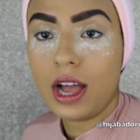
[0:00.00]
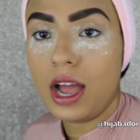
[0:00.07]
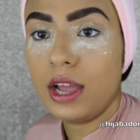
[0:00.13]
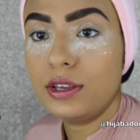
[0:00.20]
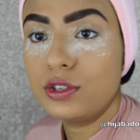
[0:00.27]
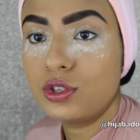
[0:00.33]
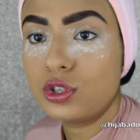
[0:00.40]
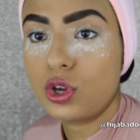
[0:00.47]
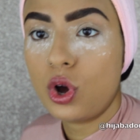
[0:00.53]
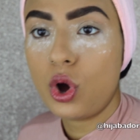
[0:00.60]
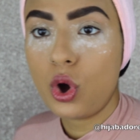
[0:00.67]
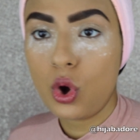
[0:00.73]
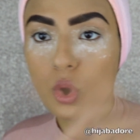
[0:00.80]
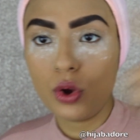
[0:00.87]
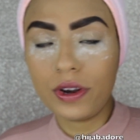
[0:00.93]
guys,
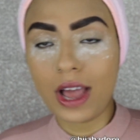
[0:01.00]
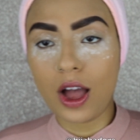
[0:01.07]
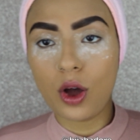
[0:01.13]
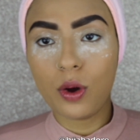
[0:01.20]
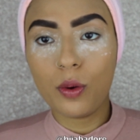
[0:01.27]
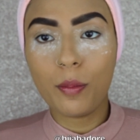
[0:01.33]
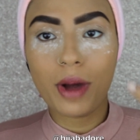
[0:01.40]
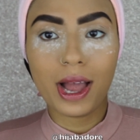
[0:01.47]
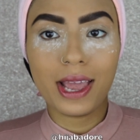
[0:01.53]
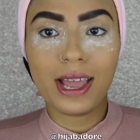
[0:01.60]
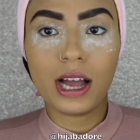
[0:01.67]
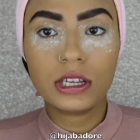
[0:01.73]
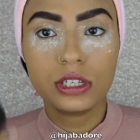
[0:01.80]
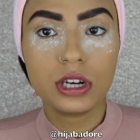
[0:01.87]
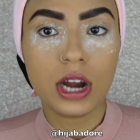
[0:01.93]
so now
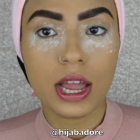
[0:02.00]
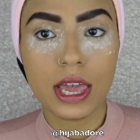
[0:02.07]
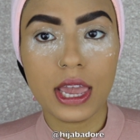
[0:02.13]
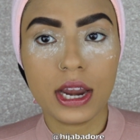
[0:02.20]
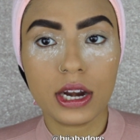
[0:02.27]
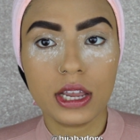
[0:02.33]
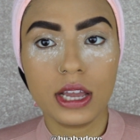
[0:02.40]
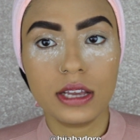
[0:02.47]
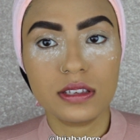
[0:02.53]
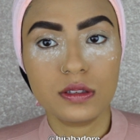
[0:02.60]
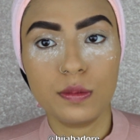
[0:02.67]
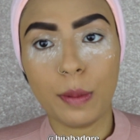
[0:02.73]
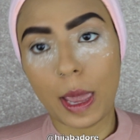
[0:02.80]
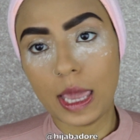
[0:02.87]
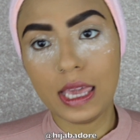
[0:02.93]
my under eye area
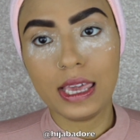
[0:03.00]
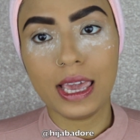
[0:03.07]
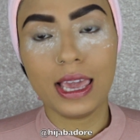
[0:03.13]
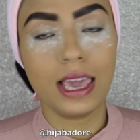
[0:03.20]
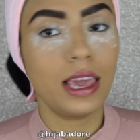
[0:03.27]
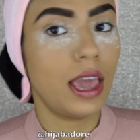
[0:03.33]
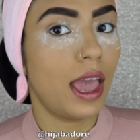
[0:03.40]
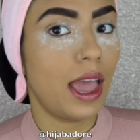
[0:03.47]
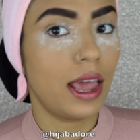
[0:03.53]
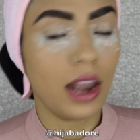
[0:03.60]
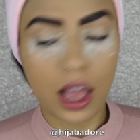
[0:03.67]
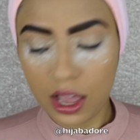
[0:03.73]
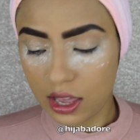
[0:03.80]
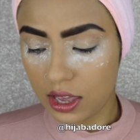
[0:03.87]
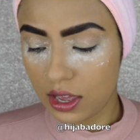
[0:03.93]
is baking
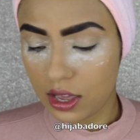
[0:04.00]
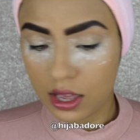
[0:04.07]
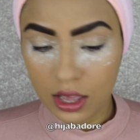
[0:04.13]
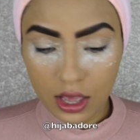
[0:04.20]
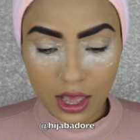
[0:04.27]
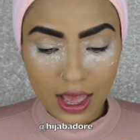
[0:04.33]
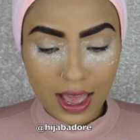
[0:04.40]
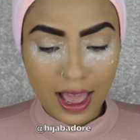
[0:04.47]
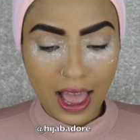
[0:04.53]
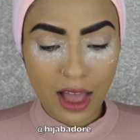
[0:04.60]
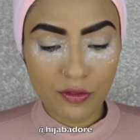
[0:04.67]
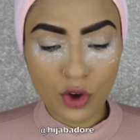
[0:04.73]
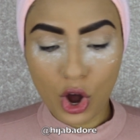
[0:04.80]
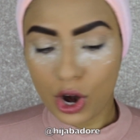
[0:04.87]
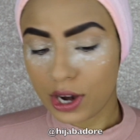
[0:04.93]
and I
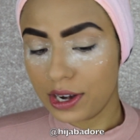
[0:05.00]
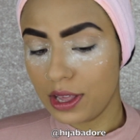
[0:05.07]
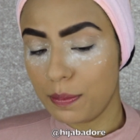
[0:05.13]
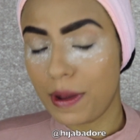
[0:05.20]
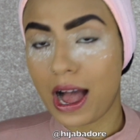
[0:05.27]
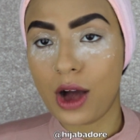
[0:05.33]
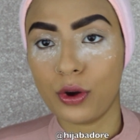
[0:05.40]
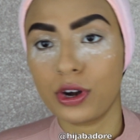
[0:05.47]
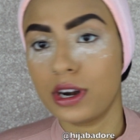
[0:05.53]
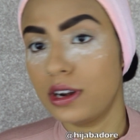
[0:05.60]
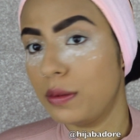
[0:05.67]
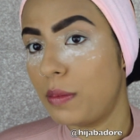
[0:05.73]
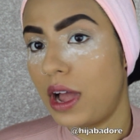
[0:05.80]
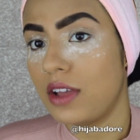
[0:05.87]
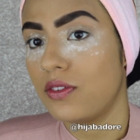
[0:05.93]
have already
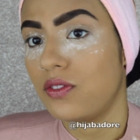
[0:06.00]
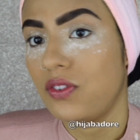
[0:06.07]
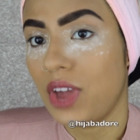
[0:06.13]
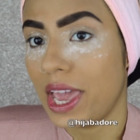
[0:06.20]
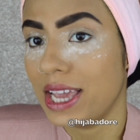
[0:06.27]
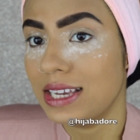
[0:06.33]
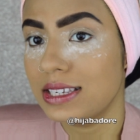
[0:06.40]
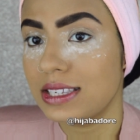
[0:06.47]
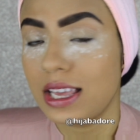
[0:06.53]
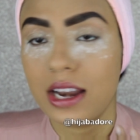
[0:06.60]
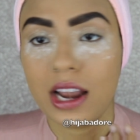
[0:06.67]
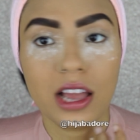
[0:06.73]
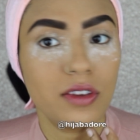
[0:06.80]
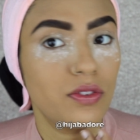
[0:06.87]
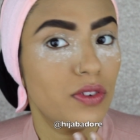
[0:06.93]
powdered my face,
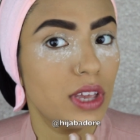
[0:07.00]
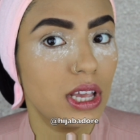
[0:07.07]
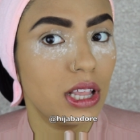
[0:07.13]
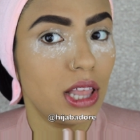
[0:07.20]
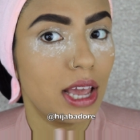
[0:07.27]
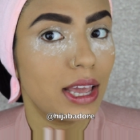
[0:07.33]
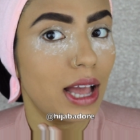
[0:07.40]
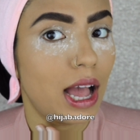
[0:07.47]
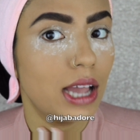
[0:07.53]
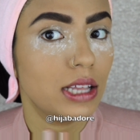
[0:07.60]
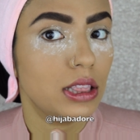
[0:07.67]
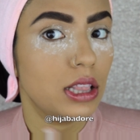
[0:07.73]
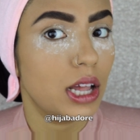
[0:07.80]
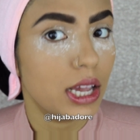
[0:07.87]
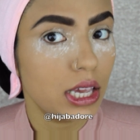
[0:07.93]
and I feel like I
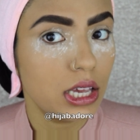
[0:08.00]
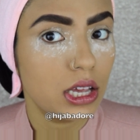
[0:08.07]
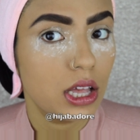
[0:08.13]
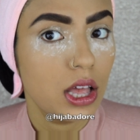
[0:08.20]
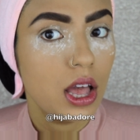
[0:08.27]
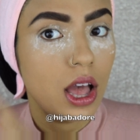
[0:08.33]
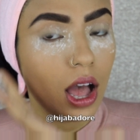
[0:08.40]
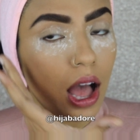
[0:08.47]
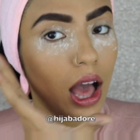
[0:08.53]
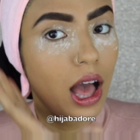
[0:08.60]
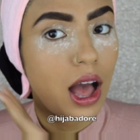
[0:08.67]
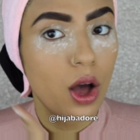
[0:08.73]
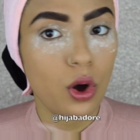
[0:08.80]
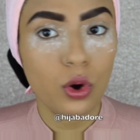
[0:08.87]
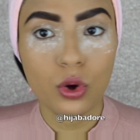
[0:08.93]
like
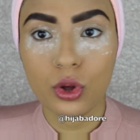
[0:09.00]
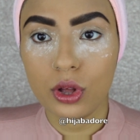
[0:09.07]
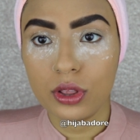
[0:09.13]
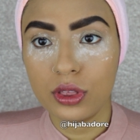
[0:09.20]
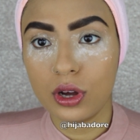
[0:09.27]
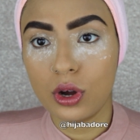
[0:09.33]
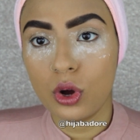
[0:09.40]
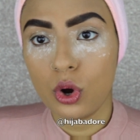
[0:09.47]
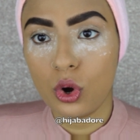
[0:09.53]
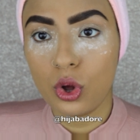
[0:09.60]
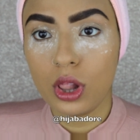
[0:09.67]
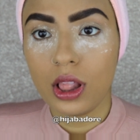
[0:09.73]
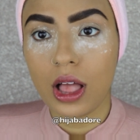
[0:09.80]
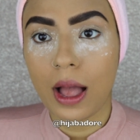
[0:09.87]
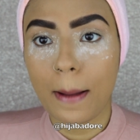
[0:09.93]
how the
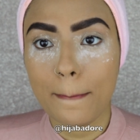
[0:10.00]
whole